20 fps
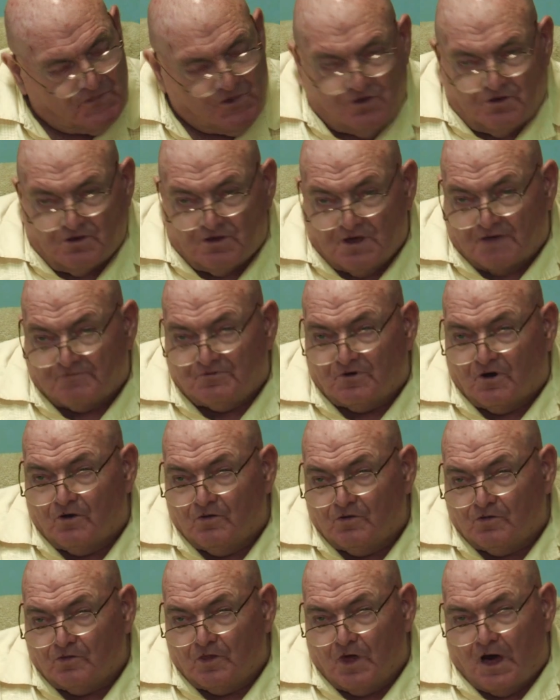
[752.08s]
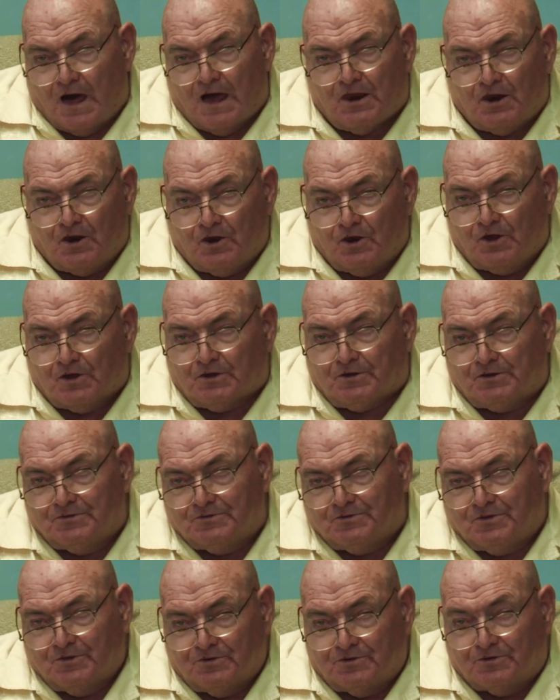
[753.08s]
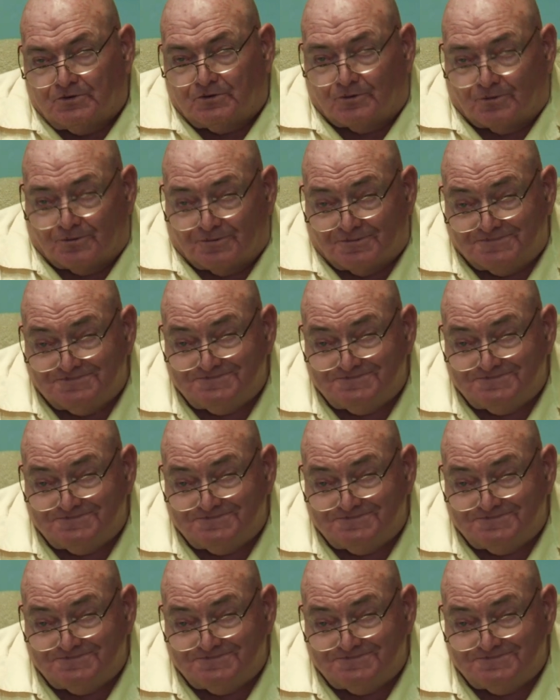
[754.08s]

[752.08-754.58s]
you'll have a lot of looking to do.